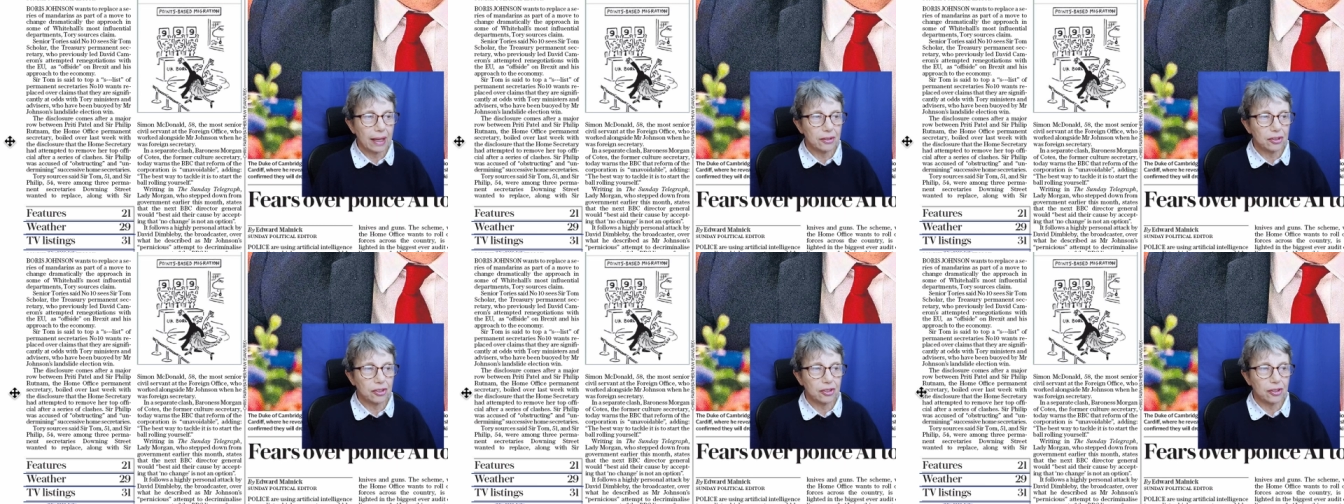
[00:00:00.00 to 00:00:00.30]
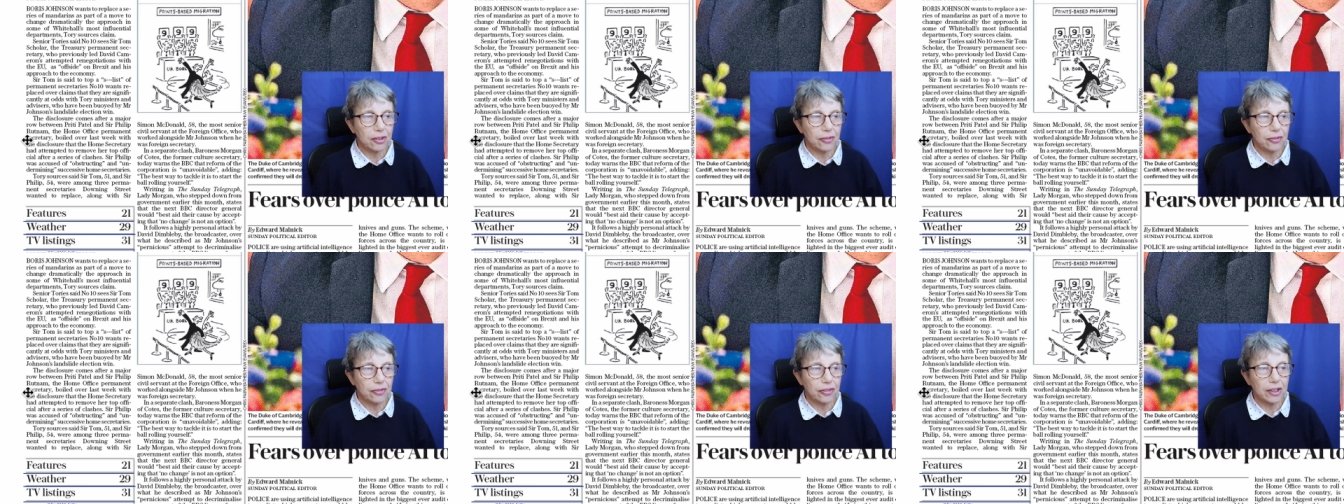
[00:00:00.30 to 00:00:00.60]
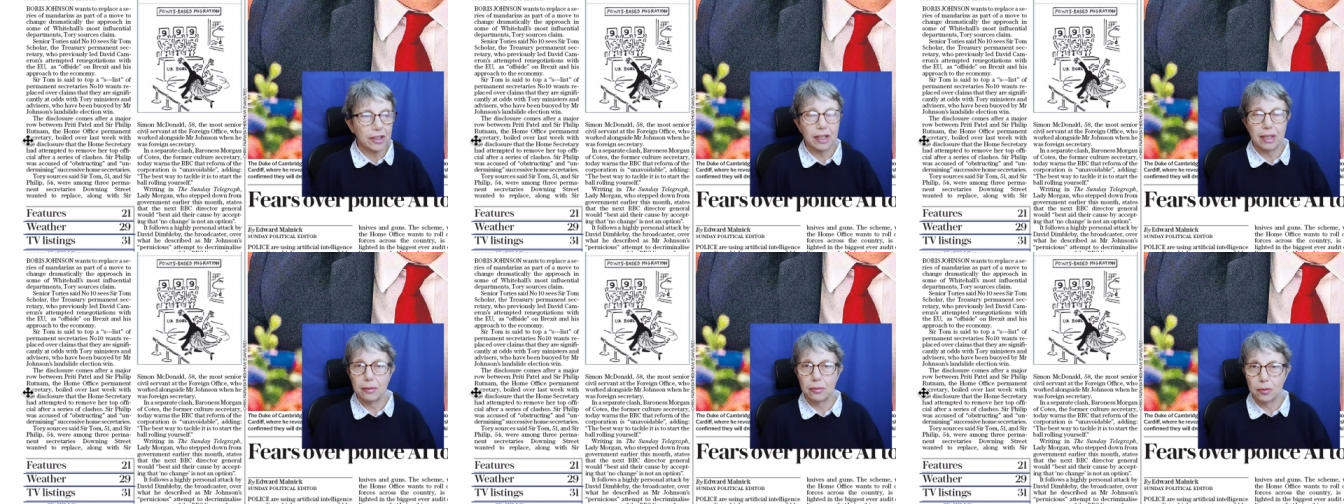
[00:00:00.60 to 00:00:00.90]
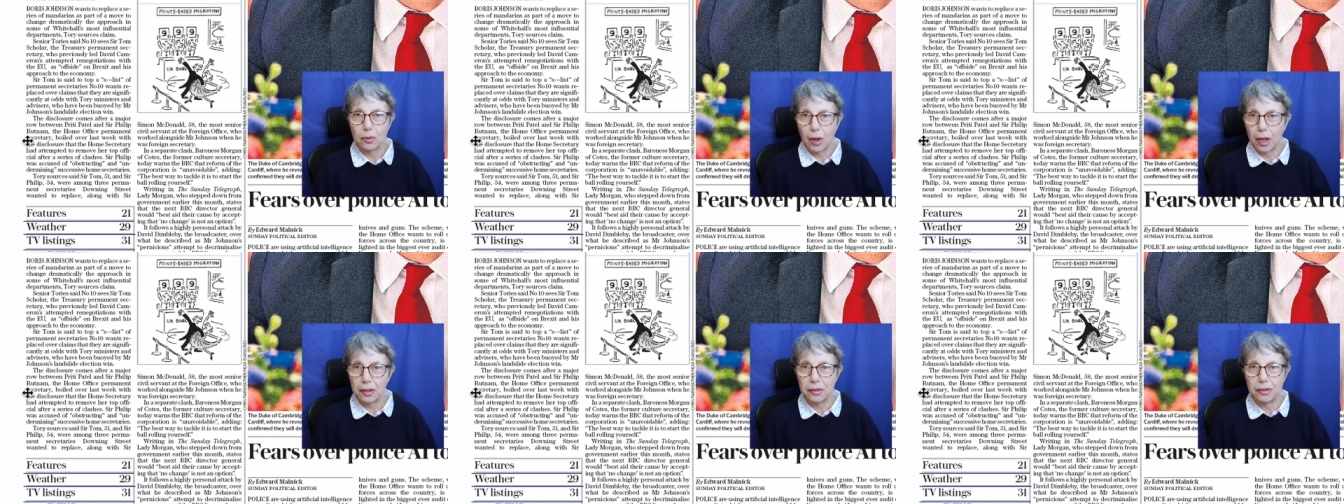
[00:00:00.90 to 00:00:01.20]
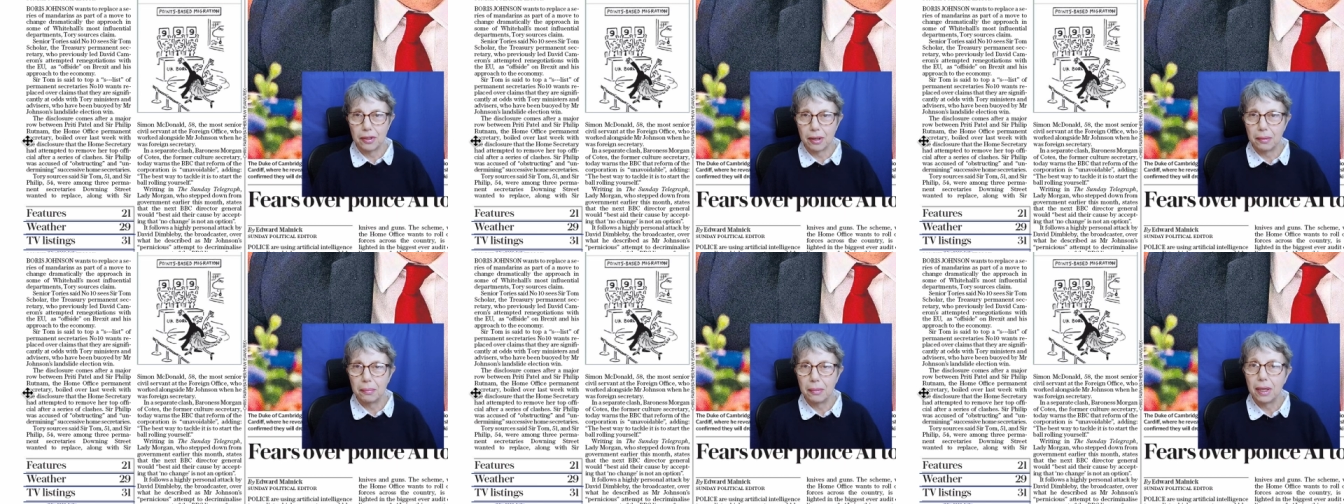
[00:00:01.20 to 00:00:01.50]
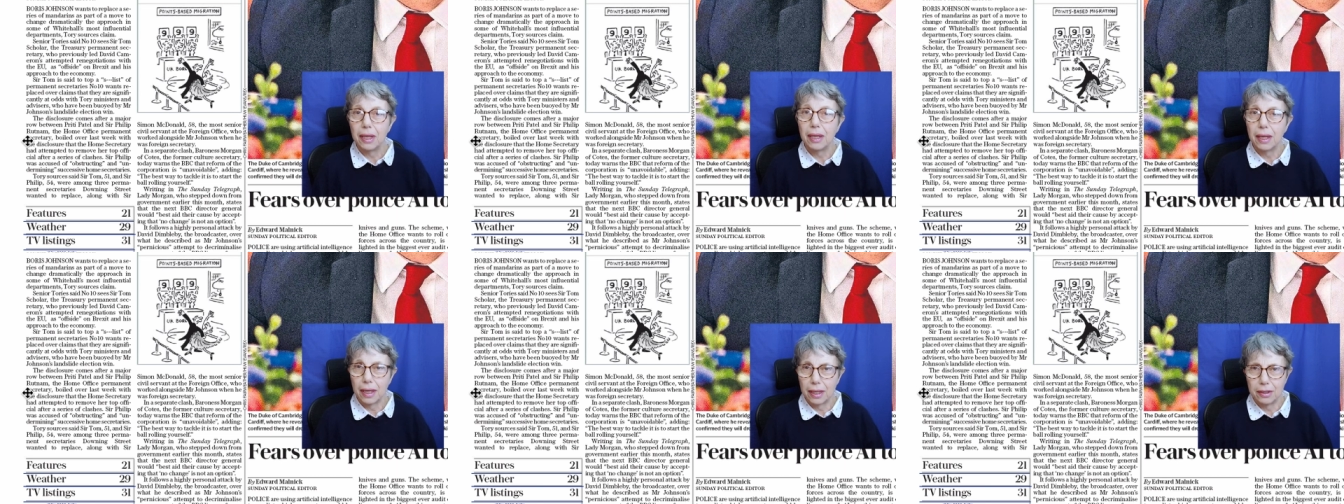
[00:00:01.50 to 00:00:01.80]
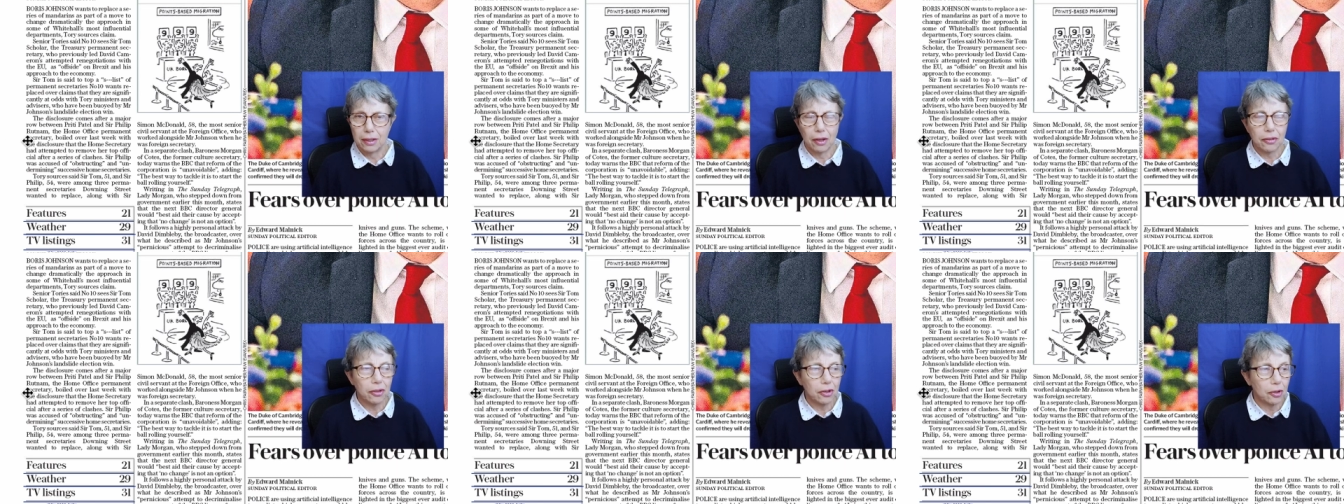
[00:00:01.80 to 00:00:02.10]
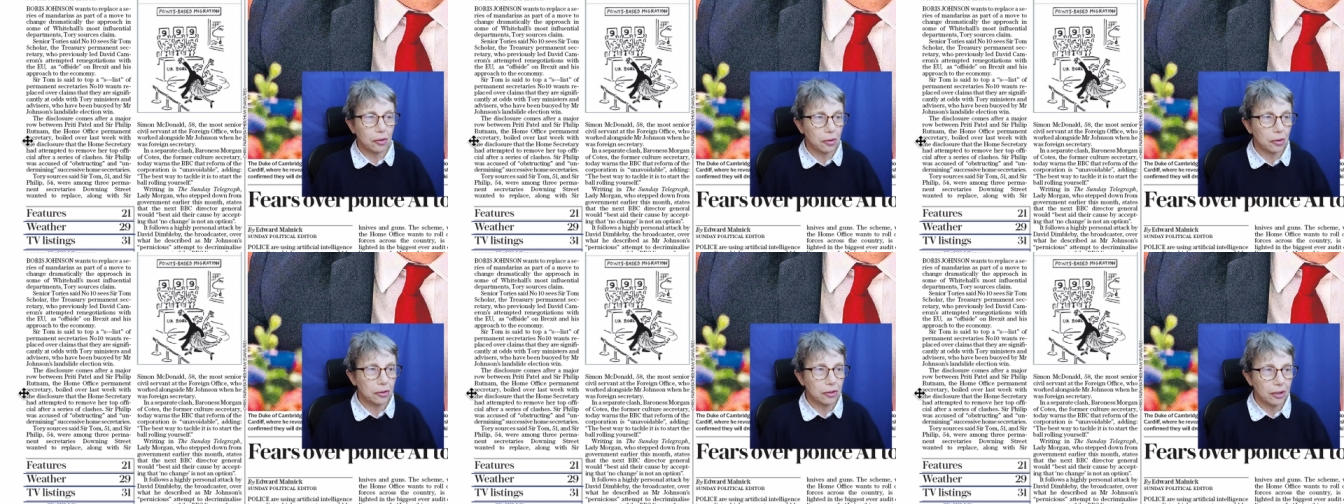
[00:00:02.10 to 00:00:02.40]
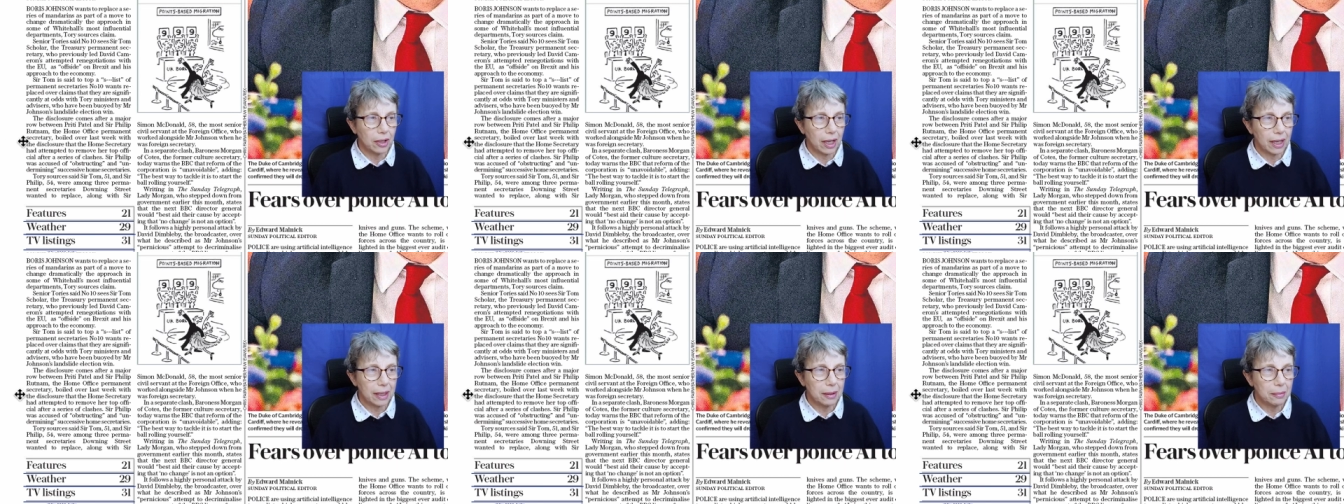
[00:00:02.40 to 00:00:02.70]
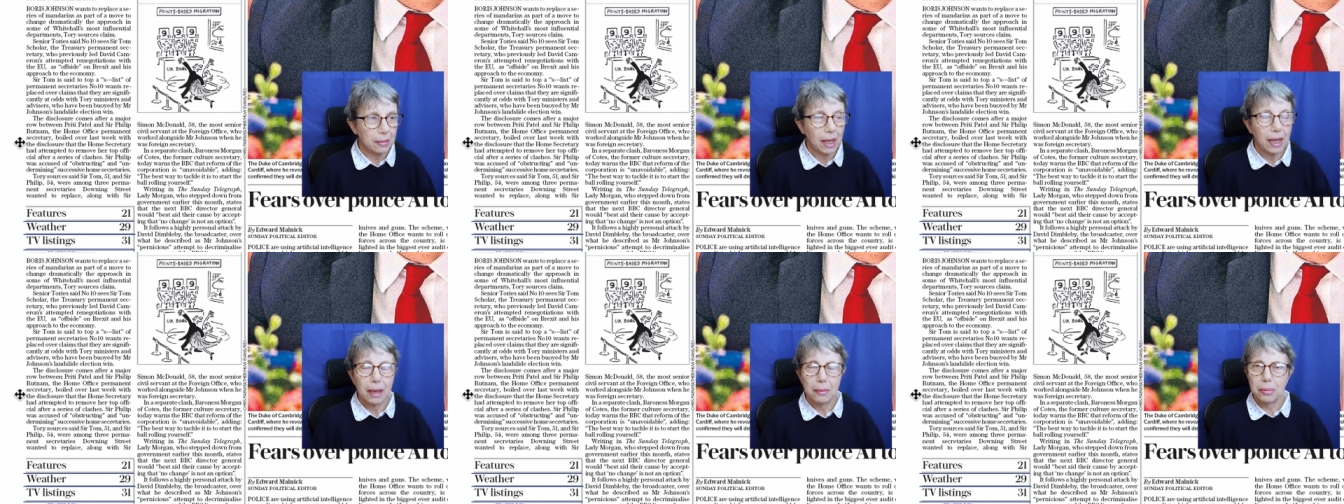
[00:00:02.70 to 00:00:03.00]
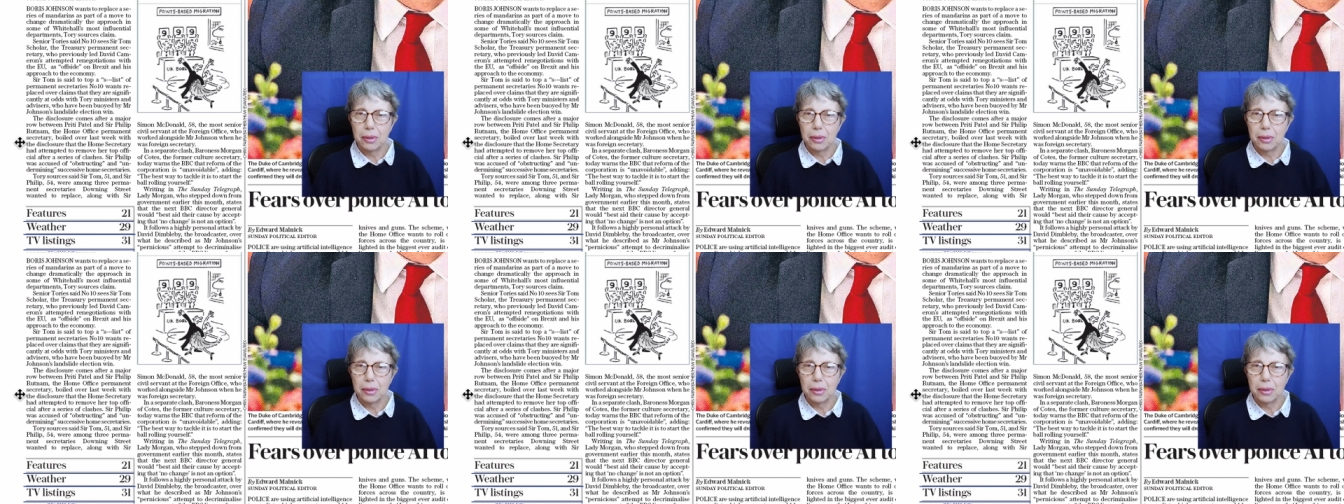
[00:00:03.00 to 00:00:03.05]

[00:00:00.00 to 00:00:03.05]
and Sir Philip Rutnam, another good name,